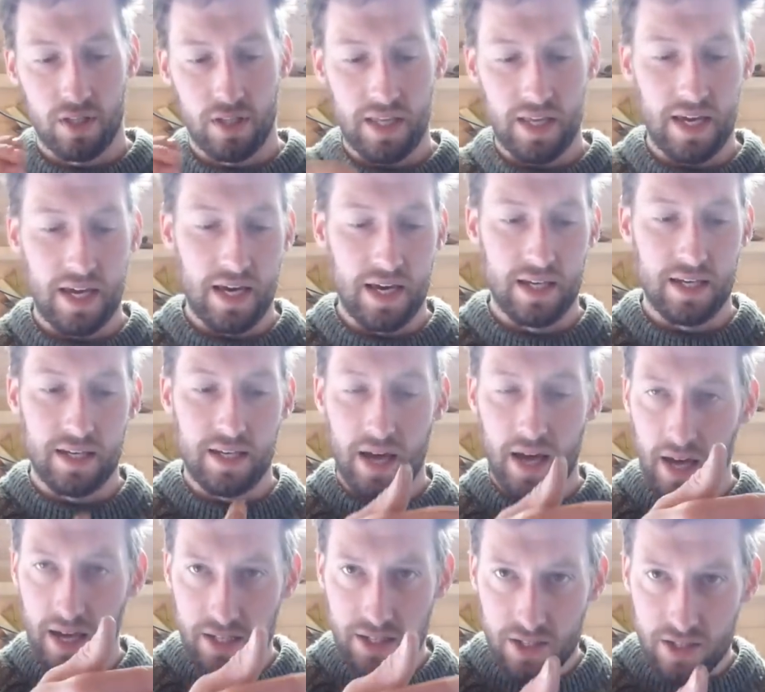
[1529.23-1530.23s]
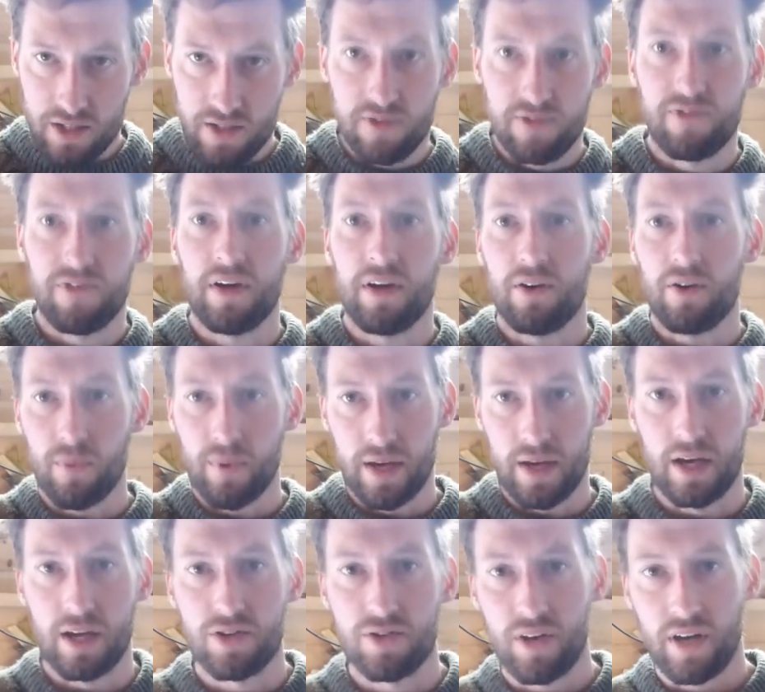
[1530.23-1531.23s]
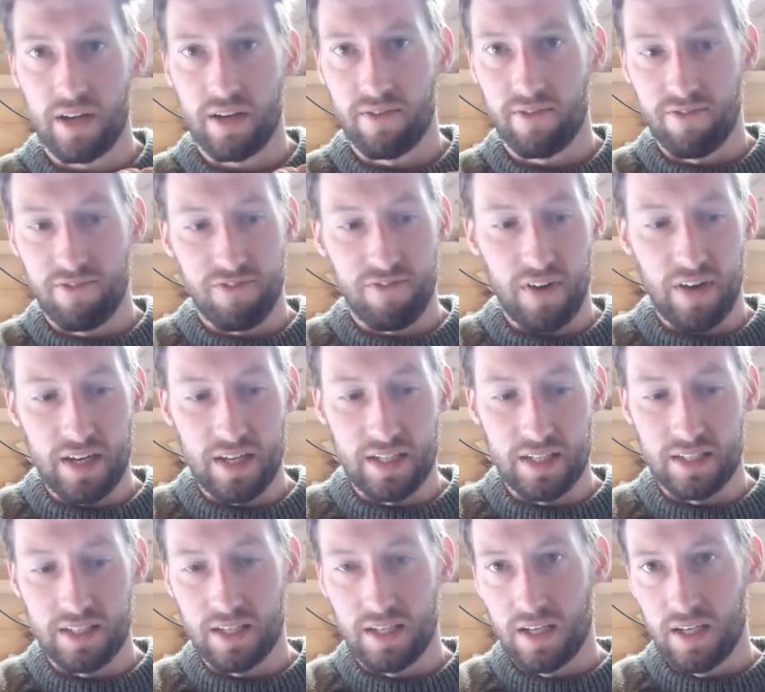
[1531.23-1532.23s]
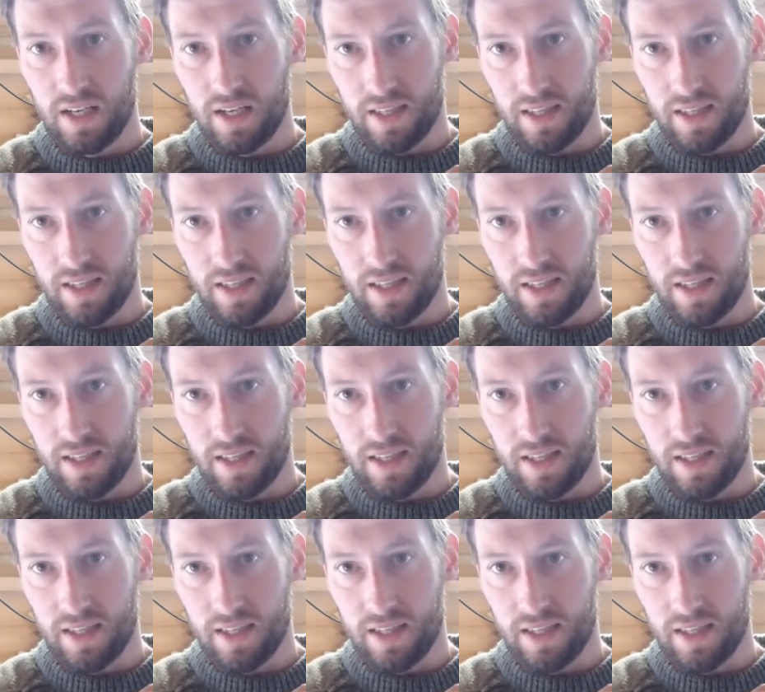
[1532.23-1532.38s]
lay it in and just fair away and try and find